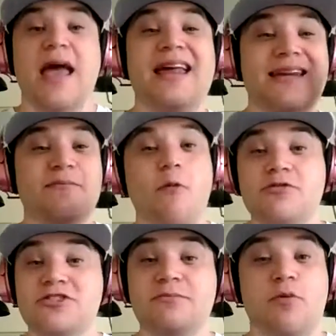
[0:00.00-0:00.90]
And
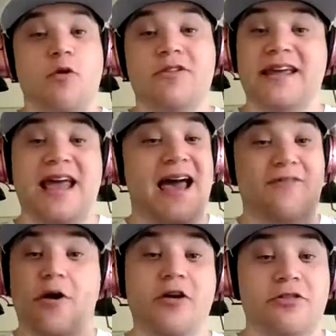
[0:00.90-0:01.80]
most importantly, out of
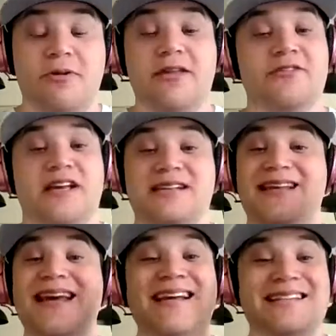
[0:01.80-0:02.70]
all three of those guys,
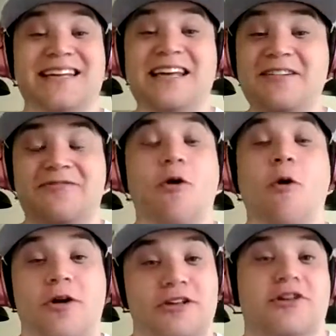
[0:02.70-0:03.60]
Dee
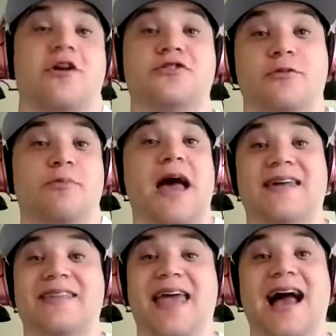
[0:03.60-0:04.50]
Ford is also
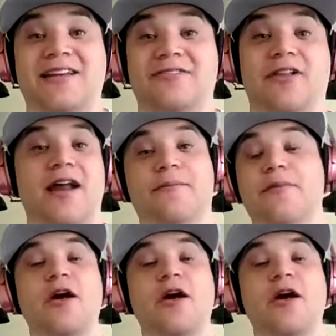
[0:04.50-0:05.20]
back in the active lineup.